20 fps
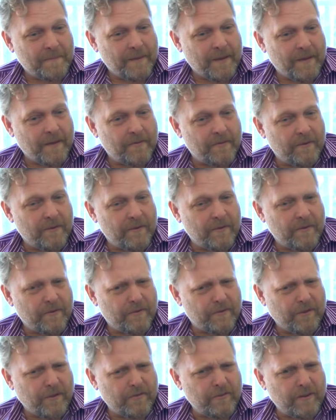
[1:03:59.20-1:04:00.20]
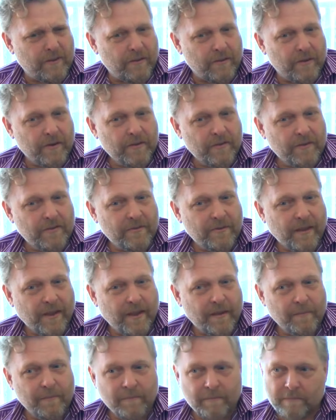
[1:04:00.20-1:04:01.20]
is it? Does it look the
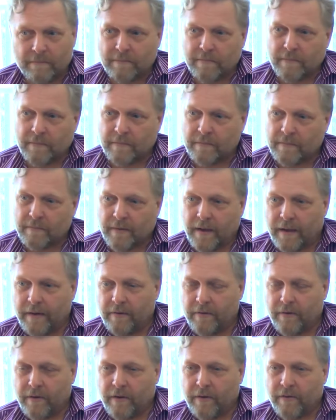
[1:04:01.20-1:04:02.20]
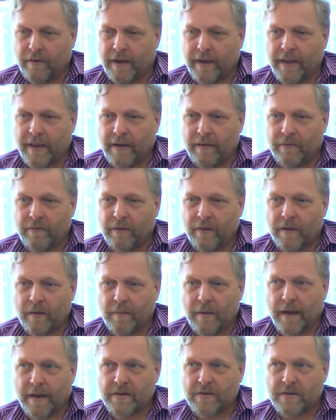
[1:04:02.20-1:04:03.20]
same? I don't know. I can't really
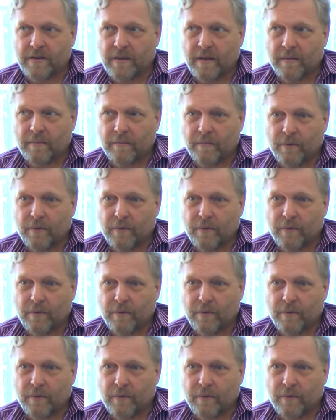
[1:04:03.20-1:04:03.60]
imagine them